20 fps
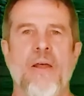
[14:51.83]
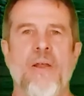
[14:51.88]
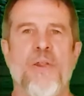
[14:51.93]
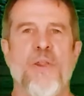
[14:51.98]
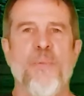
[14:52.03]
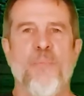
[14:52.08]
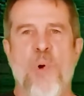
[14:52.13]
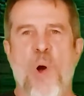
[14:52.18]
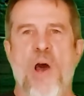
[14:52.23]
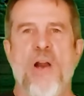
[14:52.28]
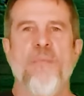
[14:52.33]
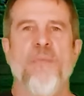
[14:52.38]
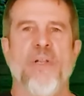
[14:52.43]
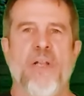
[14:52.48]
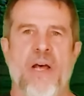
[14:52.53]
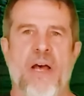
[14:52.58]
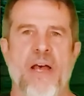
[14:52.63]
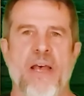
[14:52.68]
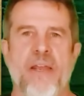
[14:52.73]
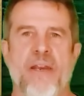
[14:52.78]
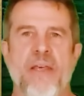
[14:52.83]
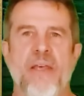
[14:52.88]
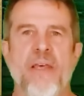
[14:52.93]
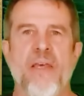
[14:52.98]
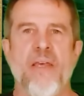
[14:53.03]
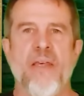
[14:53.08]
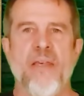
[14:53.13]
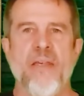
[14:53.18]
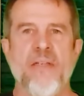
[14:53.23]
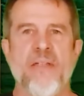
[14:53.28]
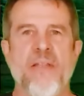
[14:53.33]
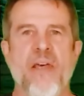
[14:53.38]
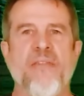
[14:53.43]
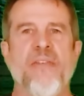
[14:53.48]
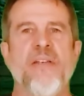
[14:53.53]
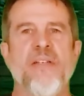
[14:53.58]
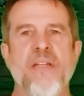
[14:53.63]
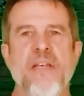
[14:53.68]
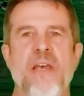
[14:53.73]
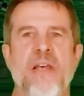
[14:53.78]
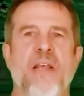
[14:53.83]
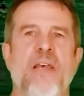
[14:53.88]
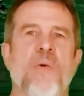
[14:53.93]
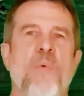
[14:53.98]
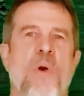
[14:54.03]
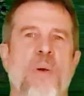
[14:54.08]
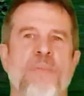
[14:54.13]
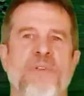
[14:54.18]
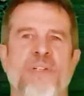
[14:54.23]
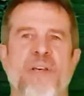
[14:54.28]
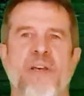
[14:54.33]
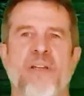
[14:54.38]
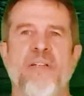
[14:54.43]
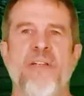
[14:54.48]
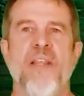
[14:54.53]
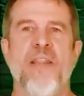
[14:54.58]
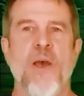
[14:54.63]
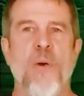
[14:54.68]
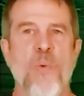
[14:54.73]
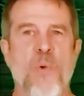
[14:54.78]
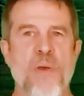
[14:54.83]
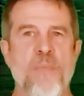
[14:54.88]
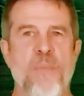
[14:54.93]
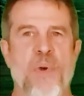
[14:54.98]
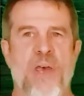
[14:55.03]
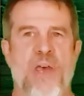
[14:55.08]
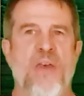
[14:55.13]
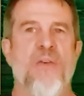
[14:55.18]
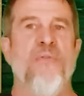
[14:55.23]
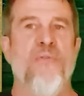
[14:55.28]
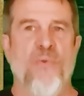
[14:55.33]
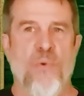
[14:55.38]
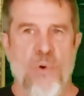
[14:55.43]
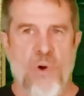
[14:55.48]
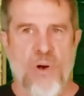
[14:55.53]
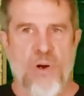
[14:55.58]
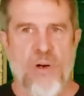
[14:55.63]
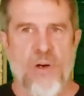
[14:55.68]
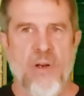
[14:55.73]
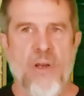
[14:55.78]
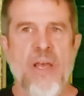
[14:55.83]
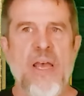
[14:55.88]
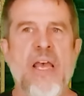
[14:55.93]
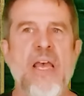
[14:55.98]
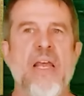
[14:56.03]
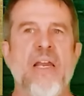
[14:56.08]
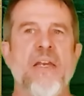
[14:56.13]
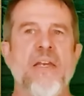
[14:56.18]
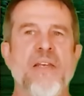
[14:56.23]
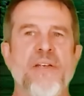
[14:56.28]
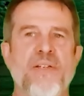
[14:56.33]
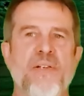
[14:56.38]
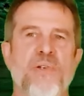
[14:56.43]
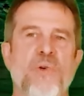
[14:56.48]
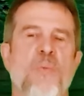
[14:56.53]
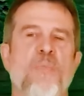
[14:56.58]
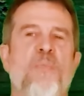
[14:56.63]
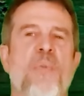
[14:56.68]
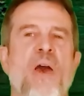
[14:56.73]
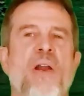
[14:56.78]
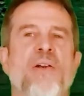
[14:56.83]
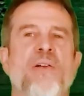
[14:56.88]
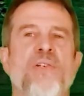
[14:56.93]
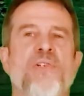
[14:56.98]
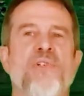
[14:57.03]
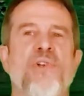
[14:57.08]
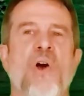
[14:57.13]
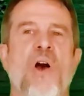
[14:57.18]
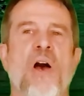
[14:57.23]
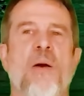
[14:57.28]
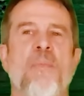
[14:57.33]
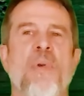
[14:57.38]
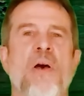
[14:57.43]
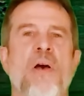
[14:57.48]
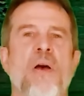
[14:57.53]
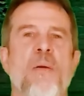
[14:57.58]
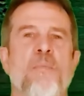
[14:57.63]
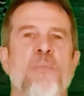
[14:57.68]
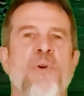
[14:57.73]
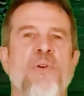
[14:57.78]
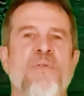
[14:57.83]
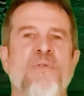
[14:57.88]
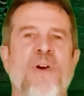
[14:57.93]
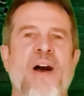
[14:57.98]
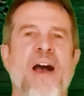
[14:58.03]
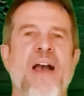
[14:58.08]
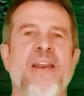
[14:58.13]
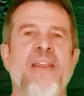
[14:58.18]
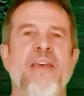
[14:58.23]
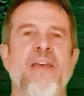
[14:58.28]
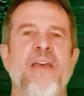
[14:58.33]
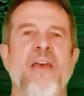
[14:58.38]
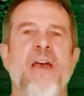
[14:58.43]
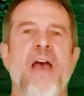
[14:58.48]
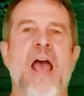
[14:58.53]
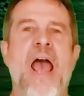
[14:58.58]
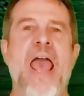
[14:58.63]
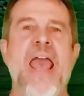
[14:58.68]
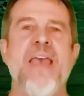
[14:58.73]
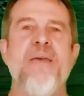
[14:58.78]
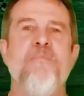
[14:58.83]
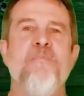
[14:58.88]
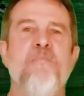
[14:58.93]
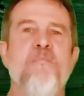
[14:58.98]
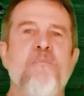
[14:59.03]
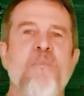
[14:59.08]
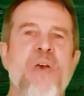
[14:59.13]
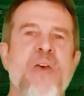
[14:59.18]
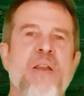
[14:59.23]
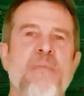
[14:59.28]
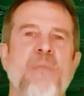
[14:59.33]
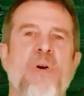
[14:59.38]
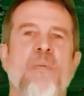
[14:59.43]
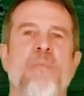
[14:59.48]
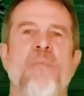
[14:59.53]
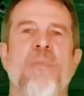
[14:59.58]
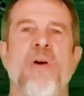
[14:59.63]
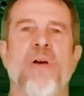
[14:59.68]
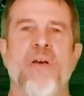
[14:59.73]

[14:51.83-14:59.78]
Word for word: The bottom line is that the DNA websites that we pay for need to do a better job providing a minimum